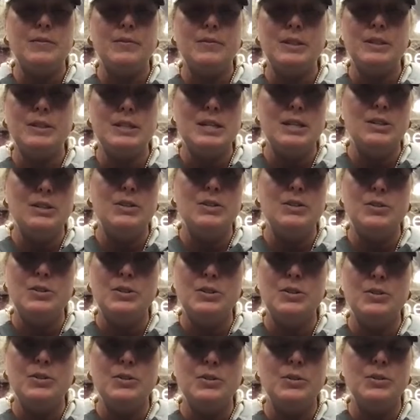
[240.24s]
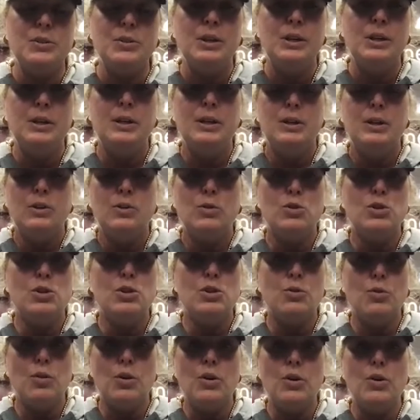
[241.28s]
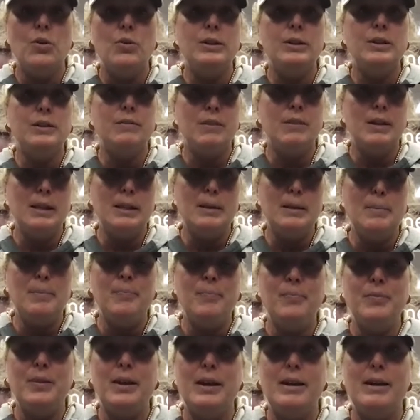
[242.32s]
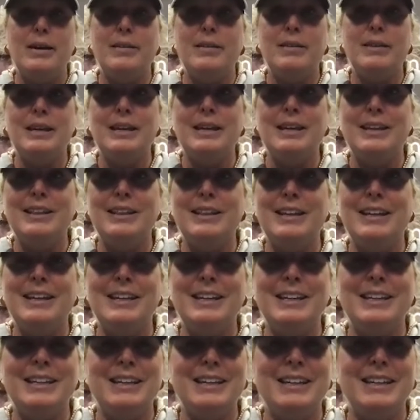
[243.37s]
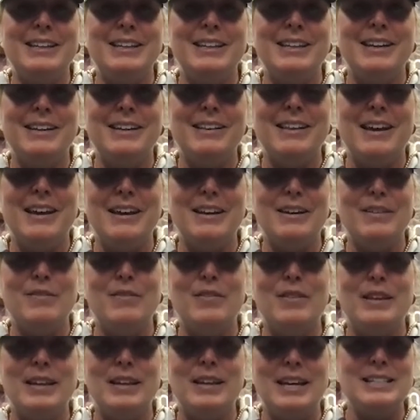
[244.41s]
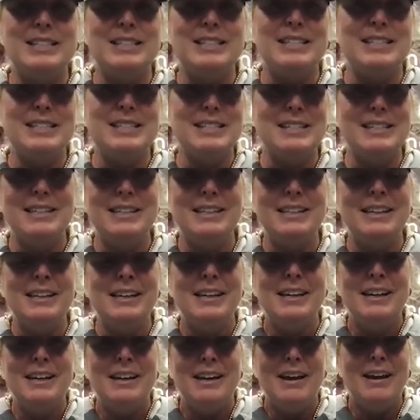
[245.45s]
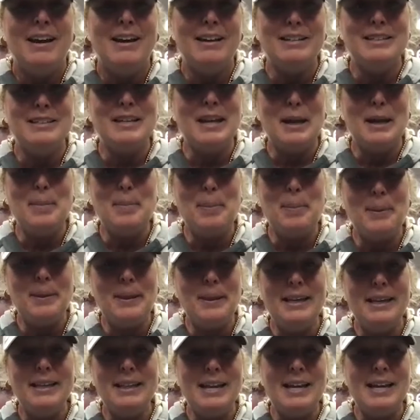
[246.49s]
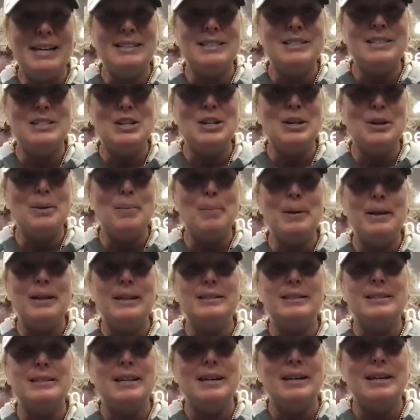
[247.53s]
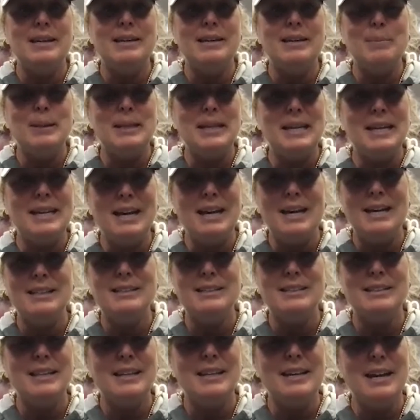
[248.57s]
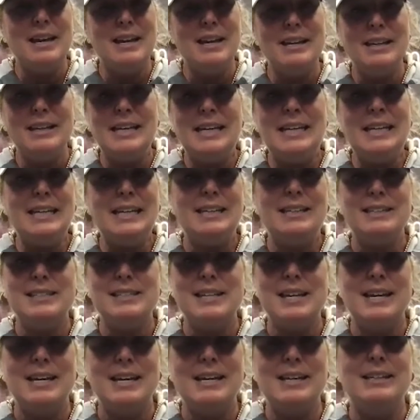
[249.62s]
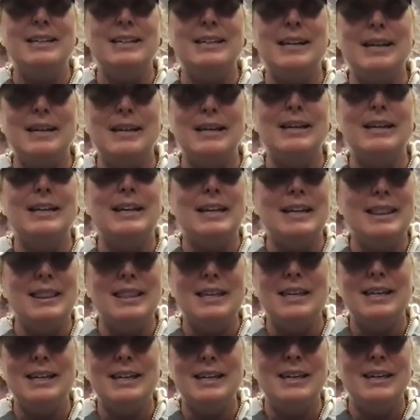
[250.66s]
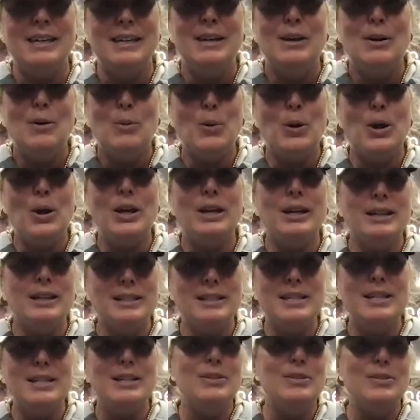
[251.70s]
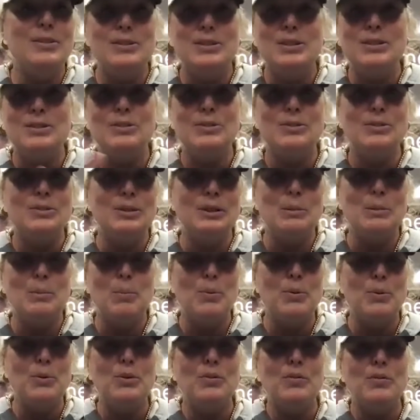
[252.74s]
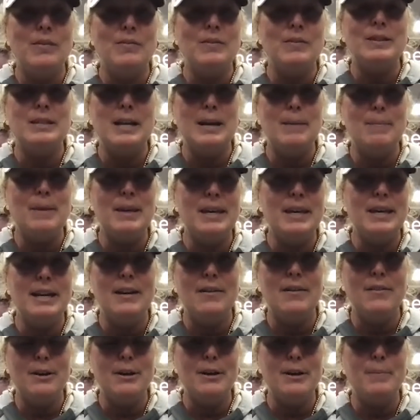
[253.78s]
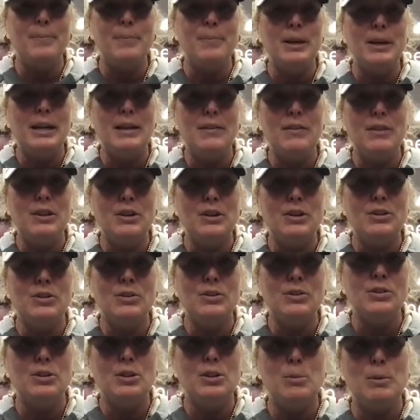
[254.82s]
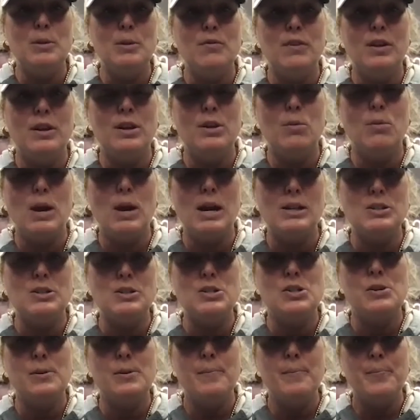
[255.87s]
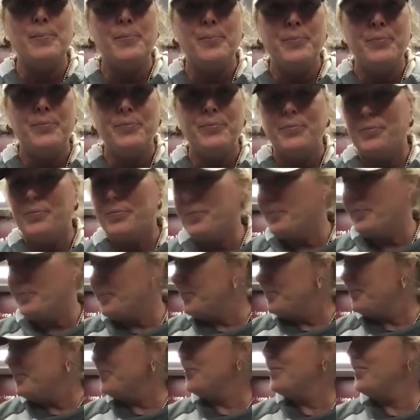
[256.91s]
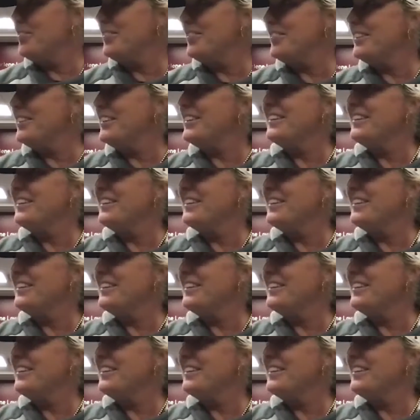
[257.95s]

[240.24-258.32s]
have continued to grow and develop. They didn't get a lot of the SEC type play last year, but they got innings, and I think we're going to continue to improve every time they get out there, and I think they'll be fun to watch. Mm-hmm.